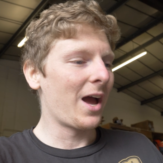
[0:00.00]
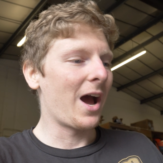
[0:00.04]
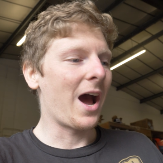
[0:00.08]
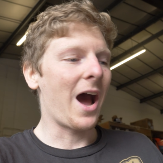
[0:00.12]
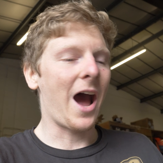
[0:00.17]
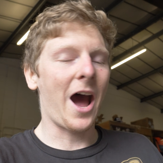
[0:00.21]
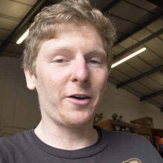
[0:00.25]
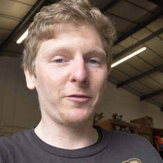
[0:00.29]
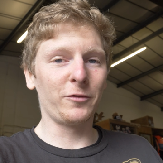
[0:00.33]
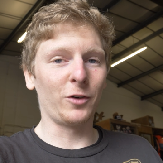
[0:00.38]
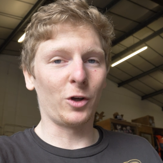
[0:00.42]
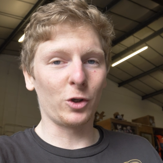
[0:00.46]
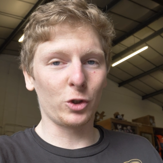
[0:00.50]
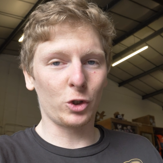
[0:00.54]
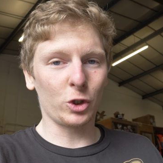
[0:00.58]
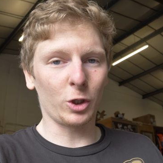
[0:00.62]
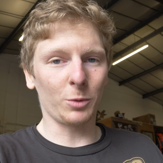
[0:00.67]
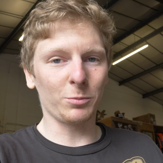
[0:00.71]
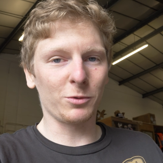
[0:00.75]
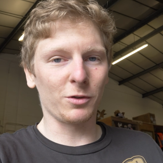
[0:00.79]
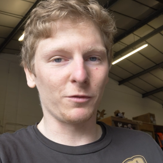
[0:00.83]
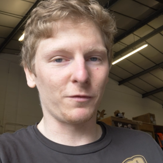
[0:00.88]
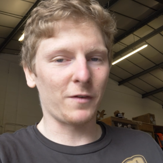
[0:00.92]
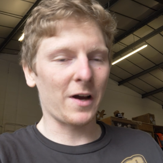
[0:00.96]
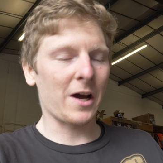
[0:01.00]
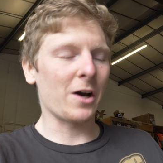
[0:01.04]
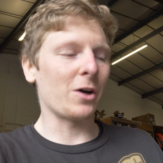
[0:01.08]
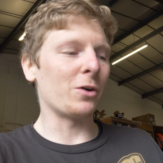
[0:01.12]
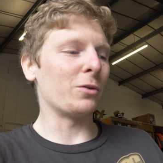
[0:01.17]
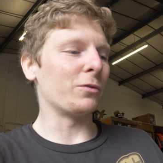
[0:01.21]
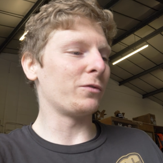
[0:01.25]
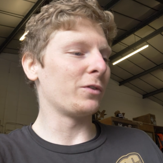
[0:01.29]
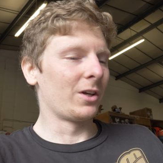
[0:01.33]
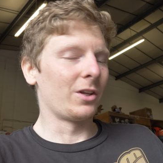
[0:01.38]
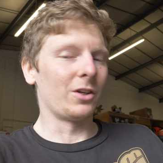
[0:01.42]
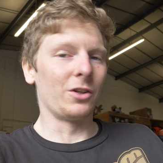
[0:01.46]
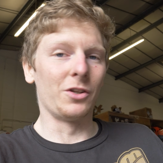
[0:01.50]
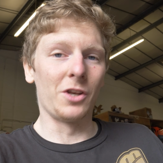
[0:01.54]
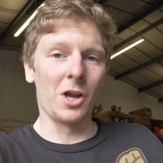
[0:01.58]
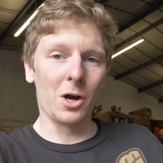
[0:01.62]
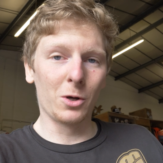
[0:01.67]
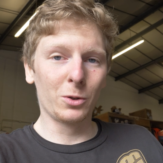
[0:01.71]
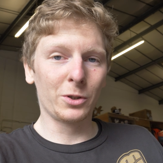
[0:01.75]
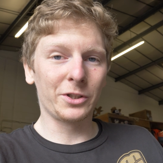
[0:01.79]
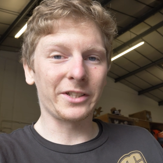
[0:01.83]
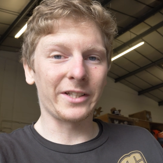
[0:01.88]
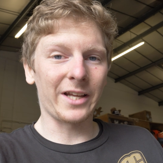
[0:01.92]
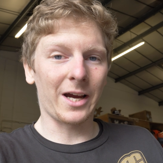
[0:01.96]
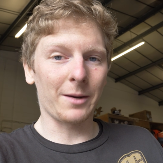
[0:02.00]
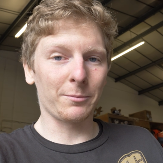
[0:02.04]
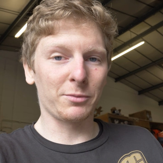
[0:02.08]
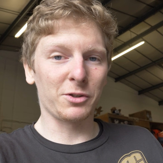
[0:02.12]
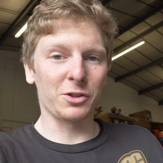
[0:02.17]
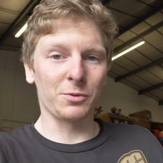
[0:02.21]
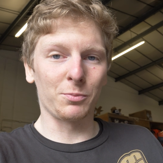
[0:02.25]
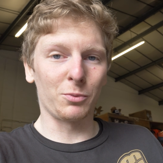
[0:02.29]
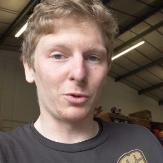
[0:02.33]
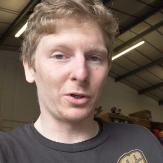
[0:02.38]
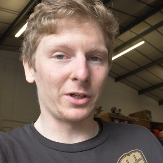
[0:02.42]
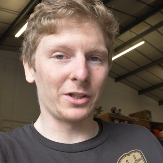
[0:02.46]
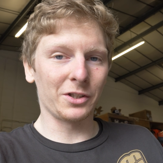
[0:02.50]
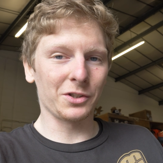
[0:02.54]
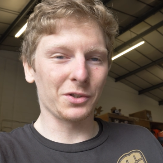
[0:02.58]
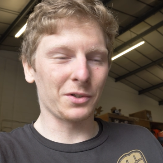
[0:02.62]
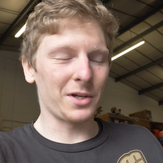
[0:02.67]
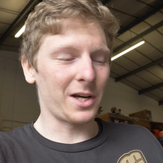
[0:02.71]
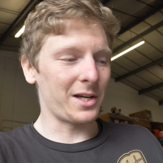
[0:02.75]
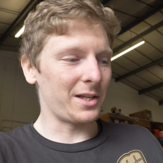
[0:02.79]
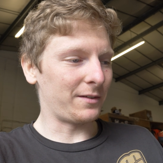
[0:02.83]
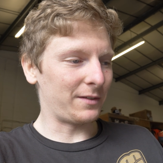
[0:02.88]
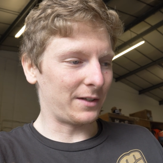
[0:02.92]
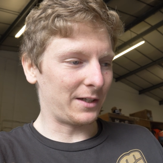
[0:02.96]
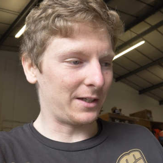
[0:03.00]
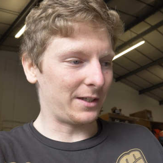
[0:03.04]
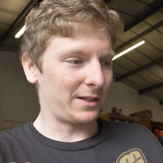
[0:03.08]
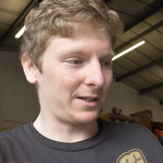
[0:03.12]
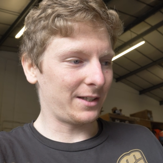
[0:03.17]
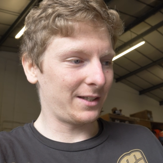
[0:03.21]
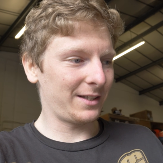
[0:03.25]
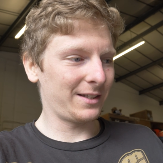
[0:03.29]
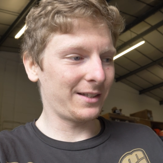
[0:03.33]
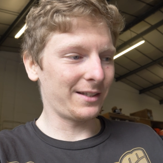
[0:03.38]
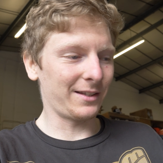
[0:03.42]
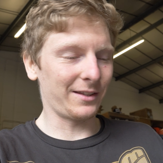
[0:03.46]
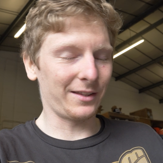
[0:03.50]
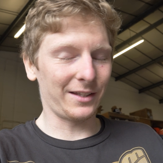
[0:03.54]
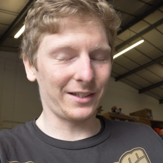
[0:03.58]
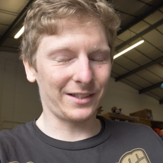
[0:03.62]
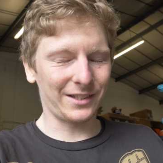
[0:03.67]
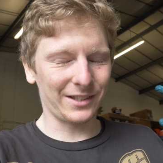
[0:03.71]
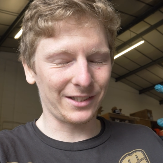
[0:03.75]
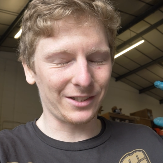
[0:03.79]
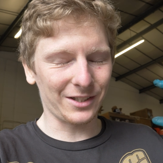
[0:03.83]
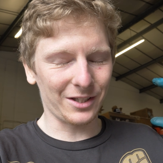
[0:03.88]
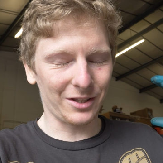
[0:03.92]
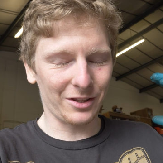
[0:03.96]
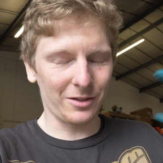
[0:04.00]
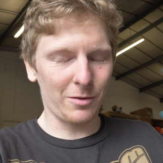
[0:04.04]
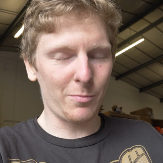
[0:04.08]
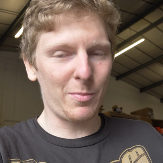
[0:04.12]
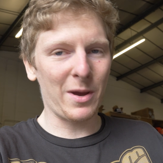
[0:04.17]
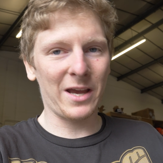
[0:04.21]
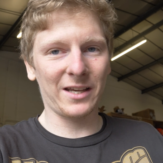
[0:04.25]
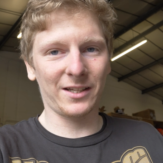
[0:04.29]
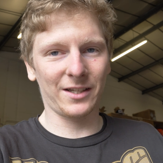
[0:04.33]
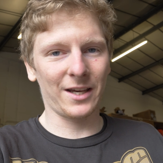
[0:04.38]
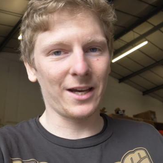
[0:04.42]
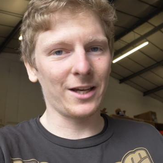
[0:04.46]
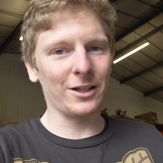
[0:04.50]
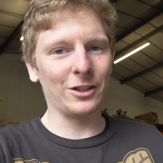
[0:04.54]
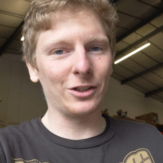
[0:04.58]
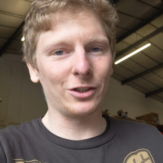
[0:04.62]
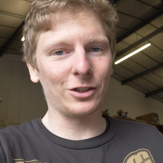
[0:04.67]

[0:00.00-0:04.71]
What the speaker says: Have not dropped a valve, no snapped springs or anything. This is the best case